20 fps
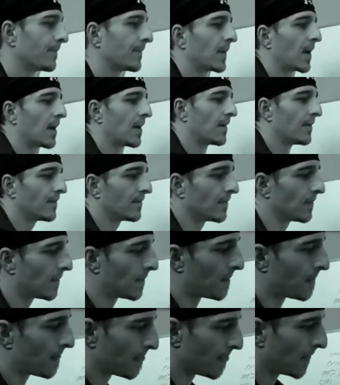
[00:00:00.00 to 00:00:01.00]
Okay,
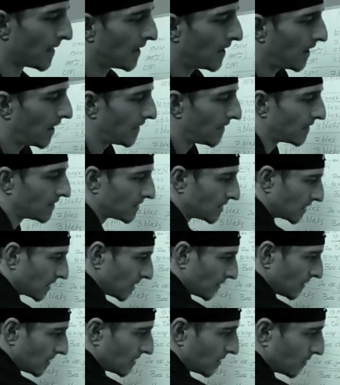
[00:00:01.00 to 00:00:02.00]
and this is gonna
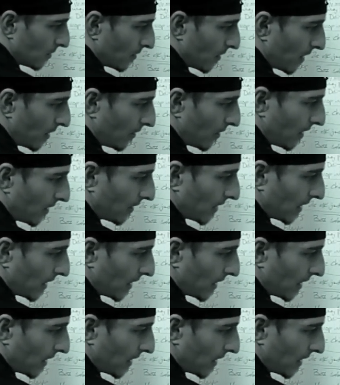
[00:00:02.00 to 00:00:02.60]
be somewhere right around